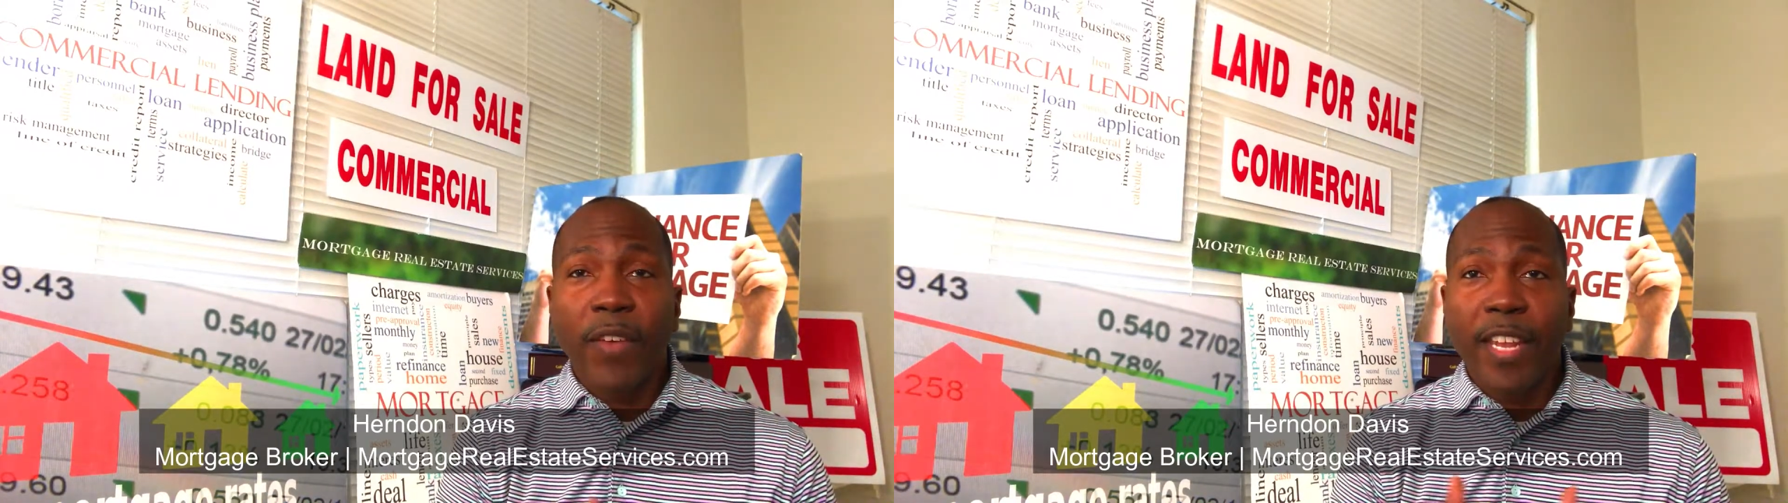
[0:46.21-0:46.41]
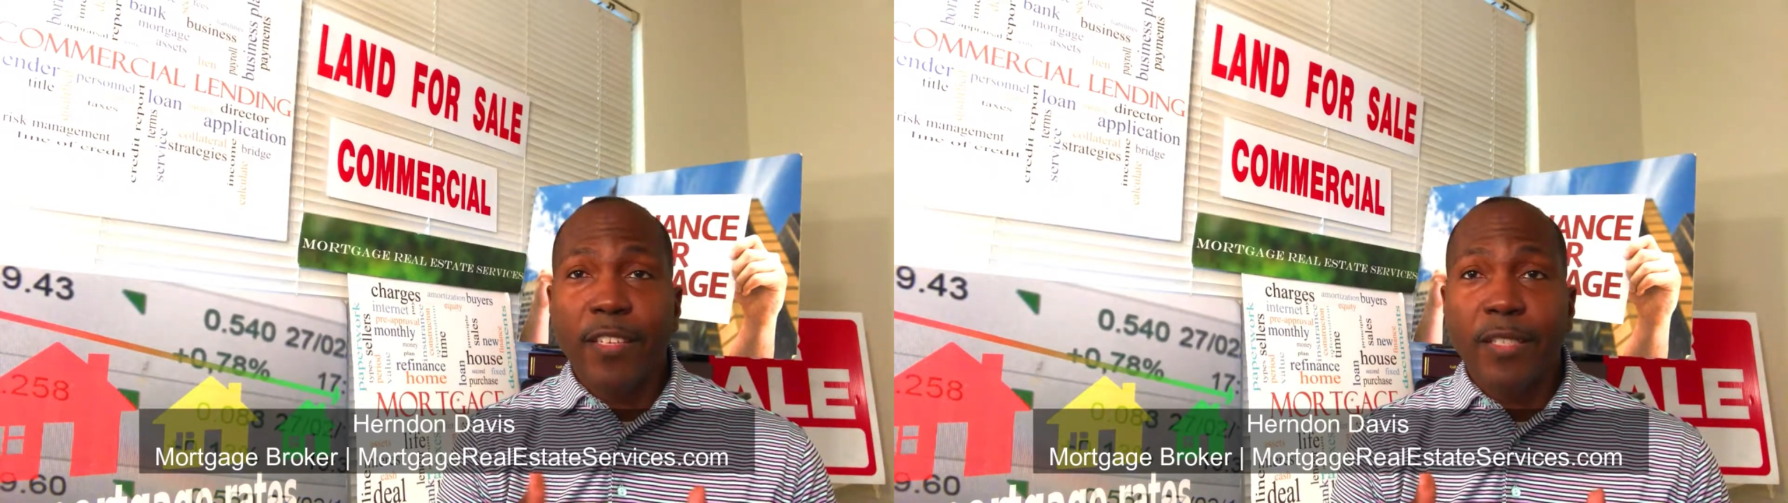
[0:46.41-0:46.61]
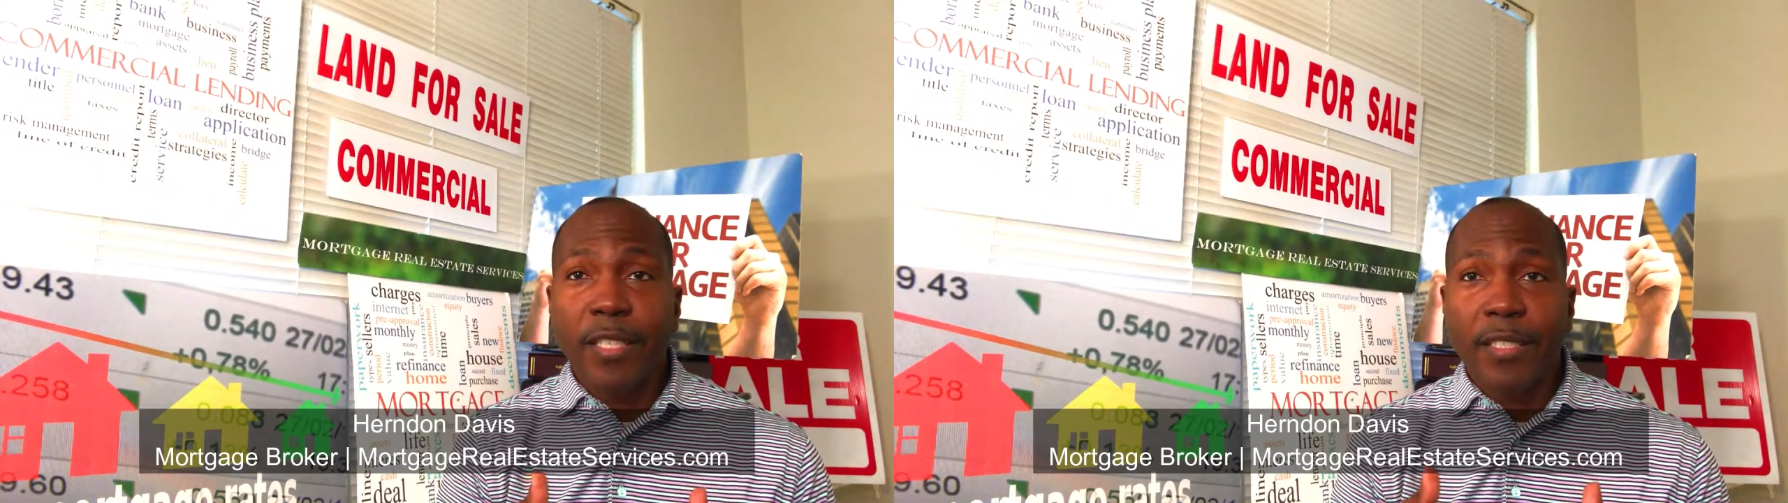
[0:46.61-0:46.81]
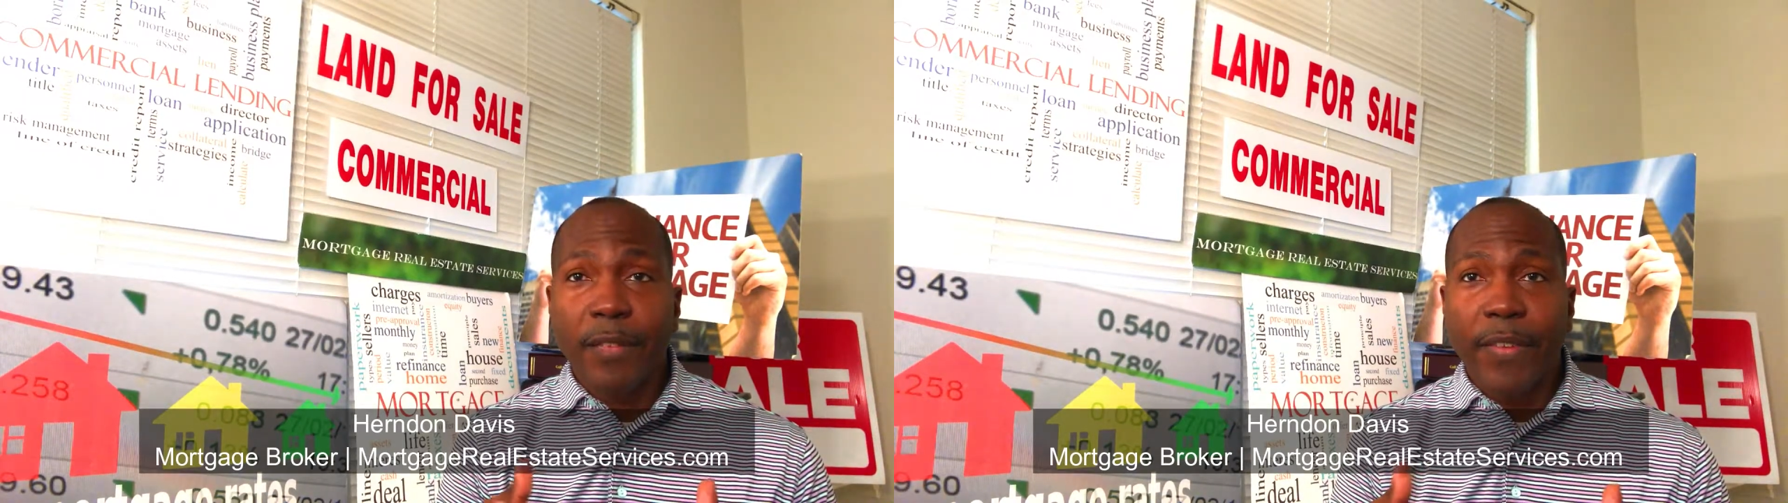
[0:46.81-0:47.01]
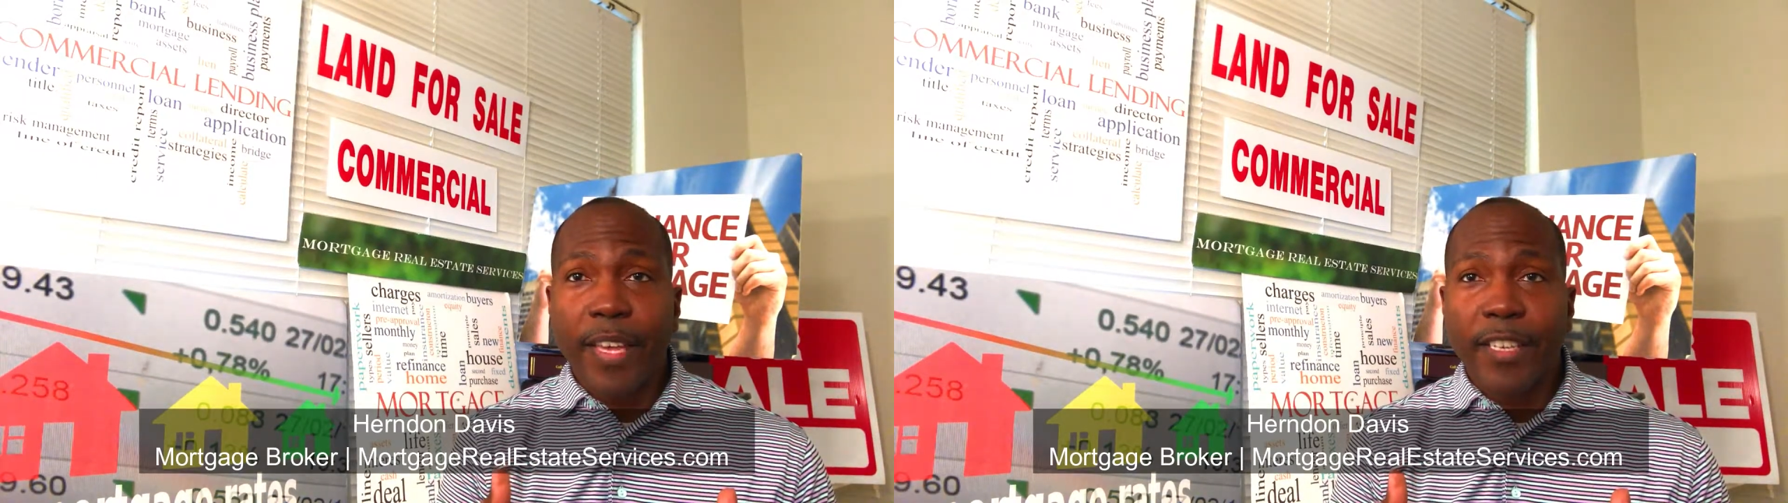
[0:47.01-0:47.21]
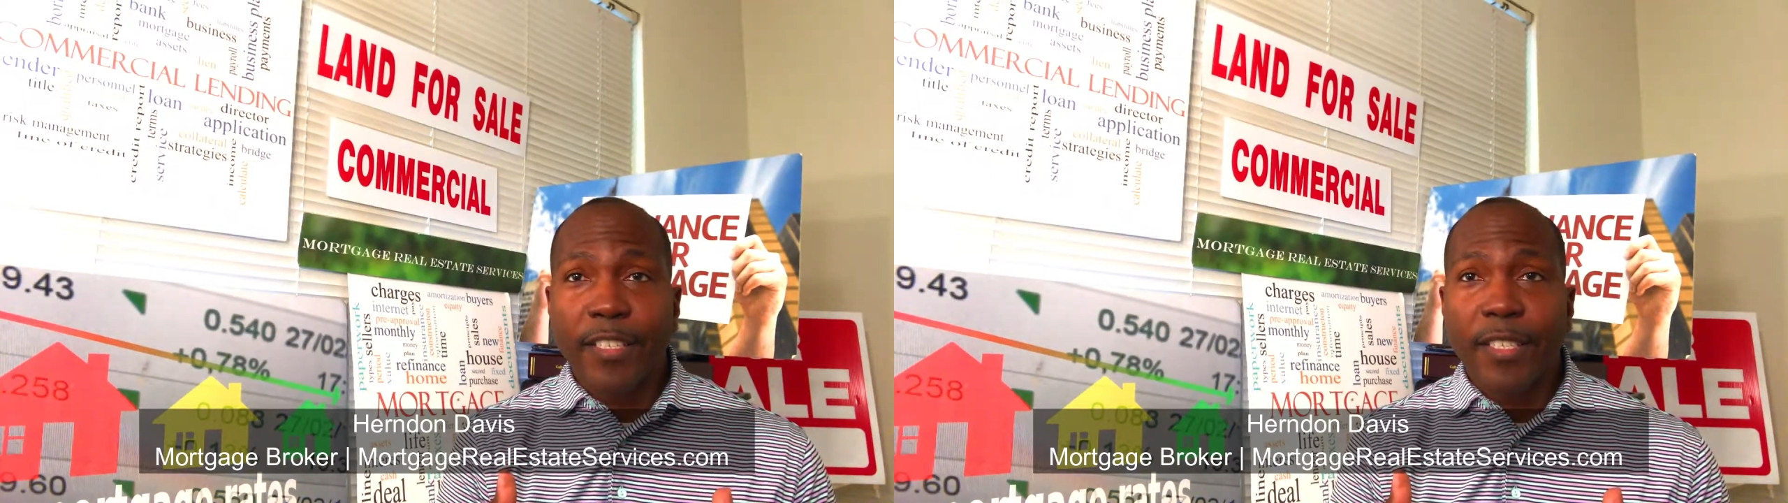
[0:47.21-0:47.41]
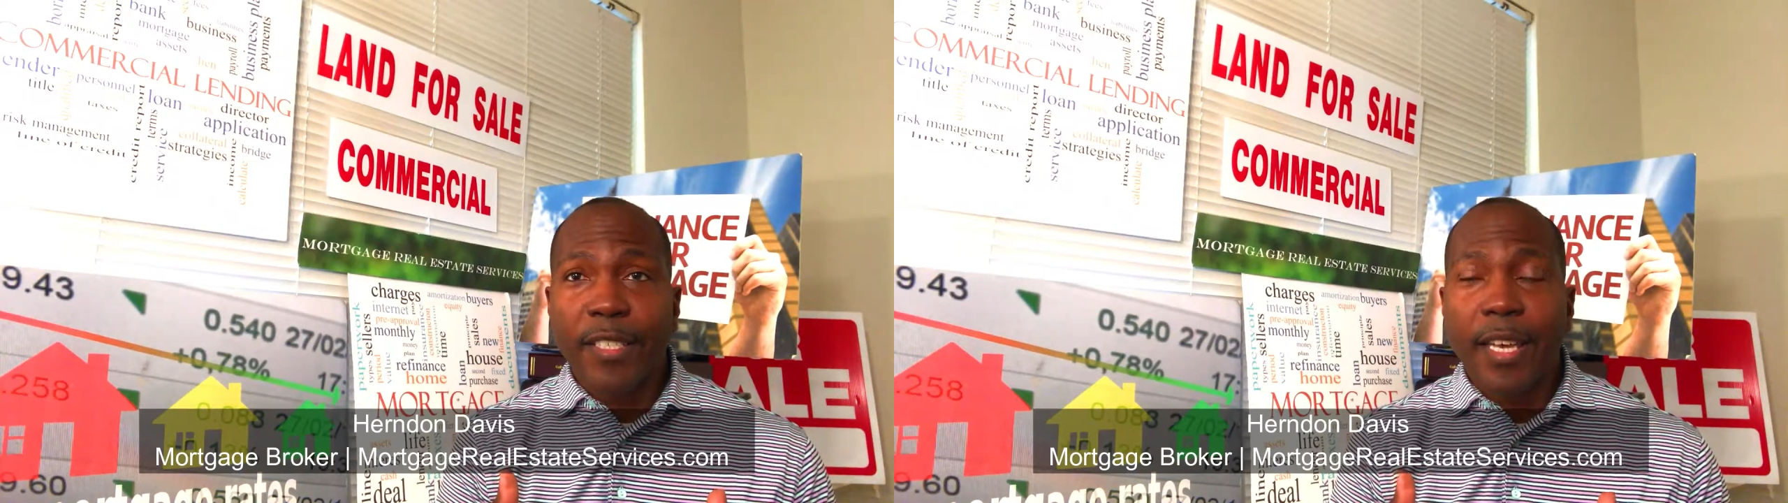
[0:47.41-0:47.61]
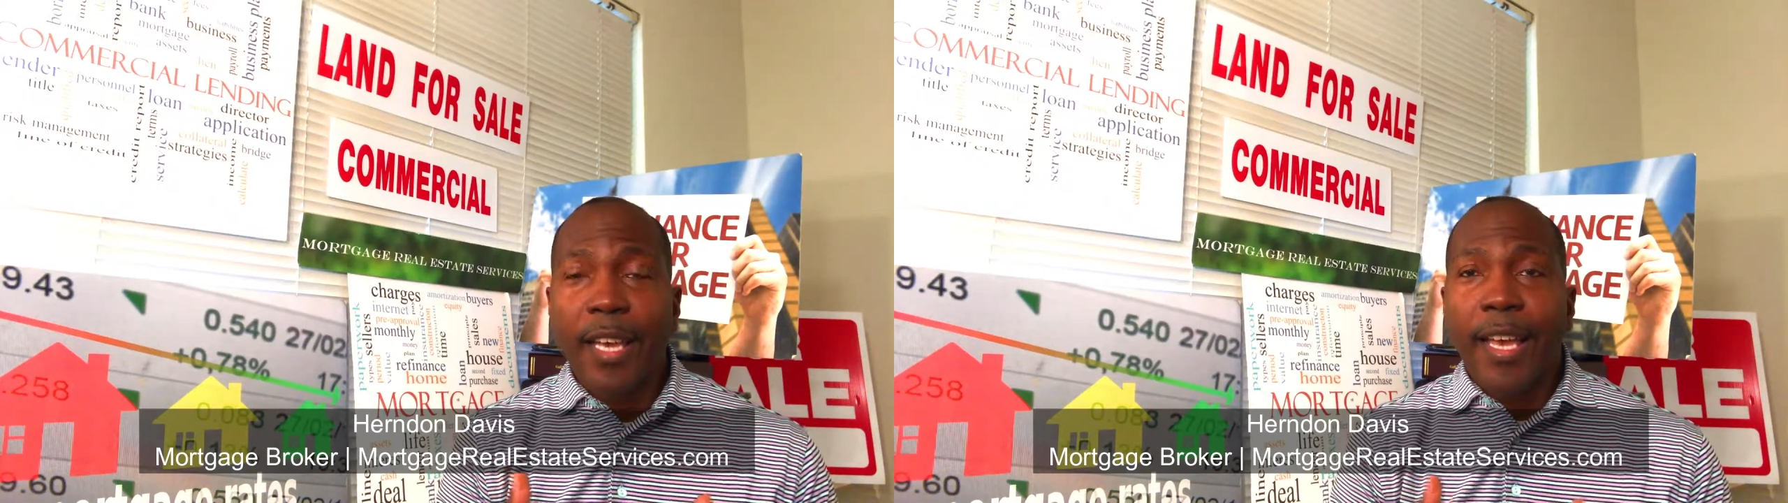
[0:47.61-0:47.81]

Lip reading: advantages and disadvantages.